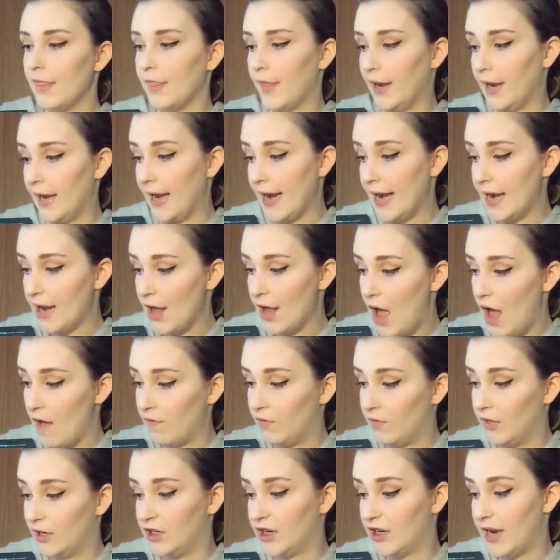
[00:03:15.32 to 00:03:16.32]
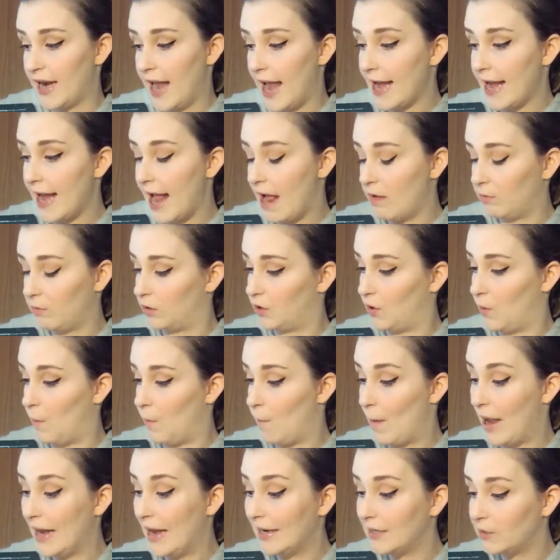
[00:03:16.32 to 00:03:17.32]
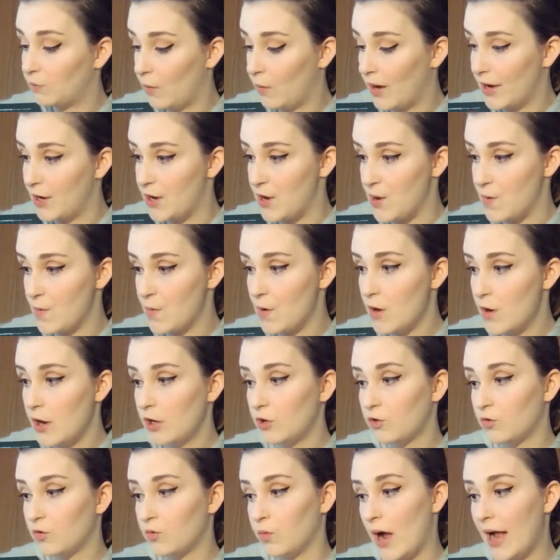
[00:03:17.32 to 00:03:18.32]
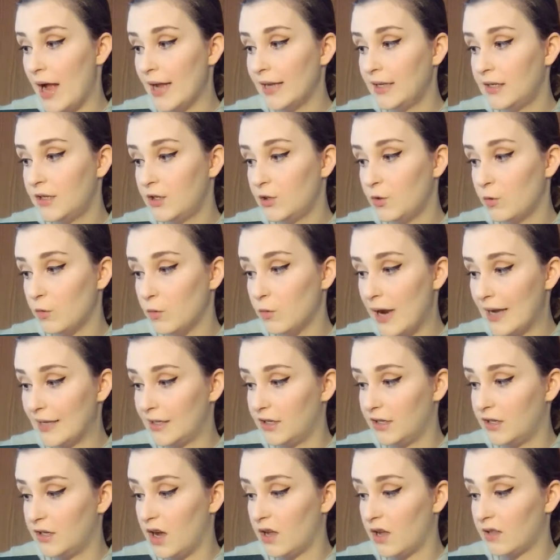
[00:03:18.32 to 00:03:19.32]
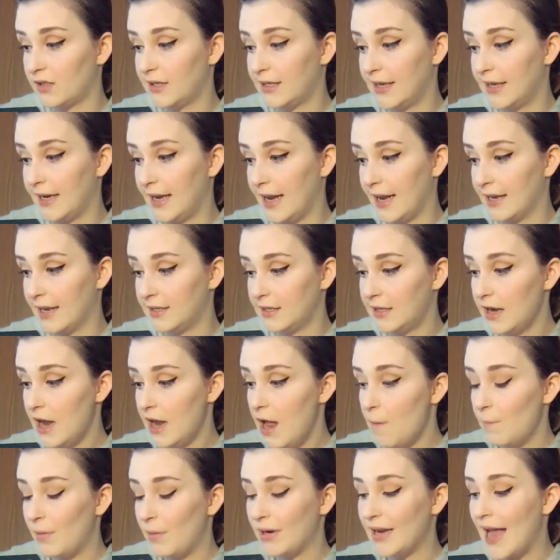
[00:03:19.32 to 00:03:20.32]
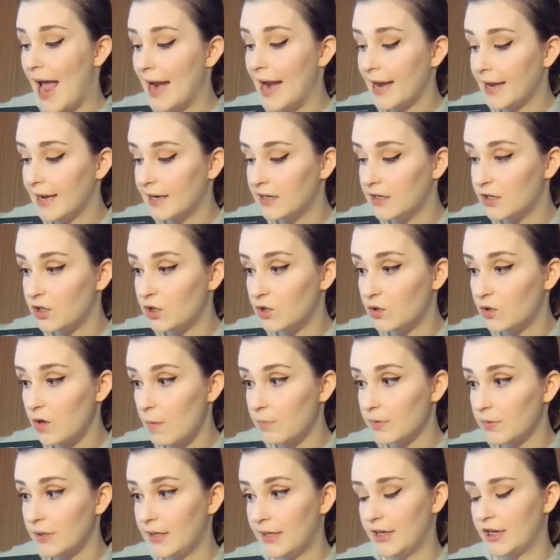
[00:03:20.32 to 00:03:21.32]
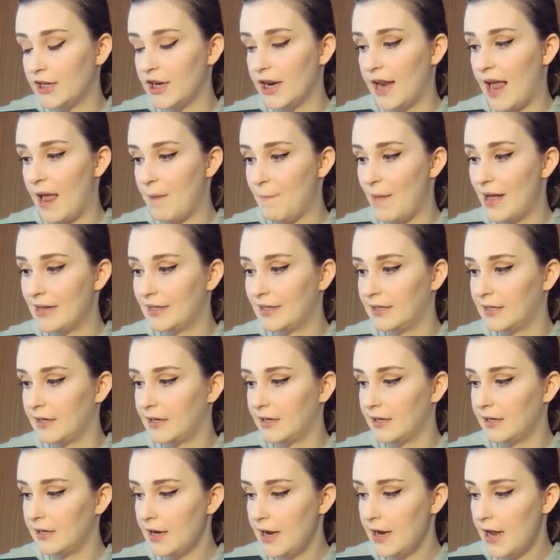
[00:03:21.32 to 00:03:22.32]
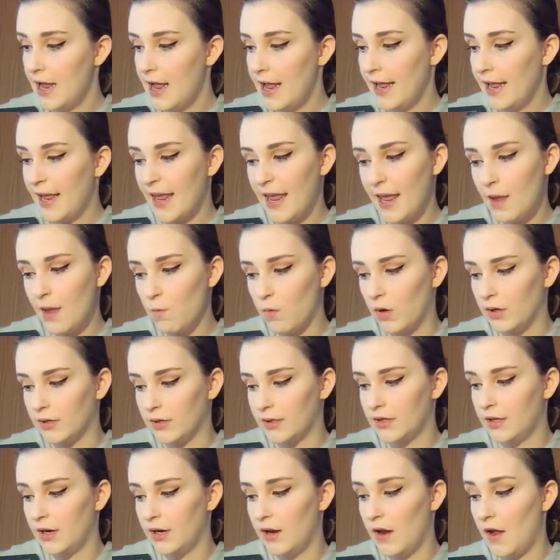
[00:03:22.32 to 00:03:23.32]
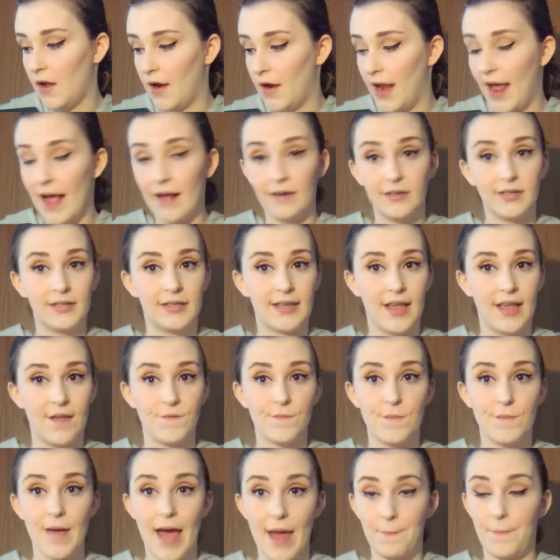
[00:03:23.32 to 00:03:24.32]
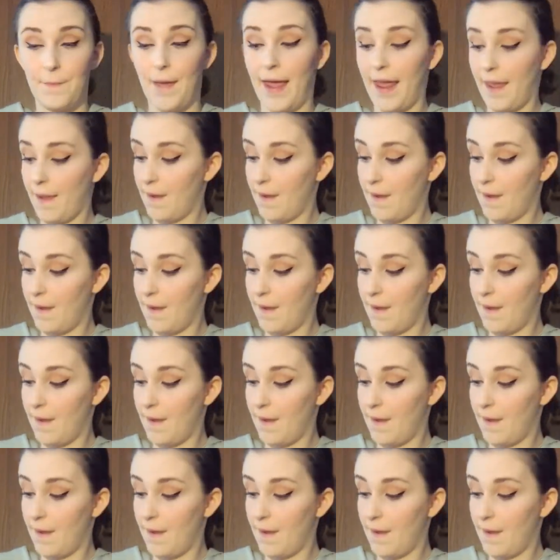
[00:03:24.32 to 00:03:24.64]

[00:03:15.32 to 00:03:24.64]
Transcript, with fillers: The leader of the Jedi Council, Mace Windu, tries to arrest Darth Sidious, but Anakin stops the Jedi Master. He wants to learn how to save Padme.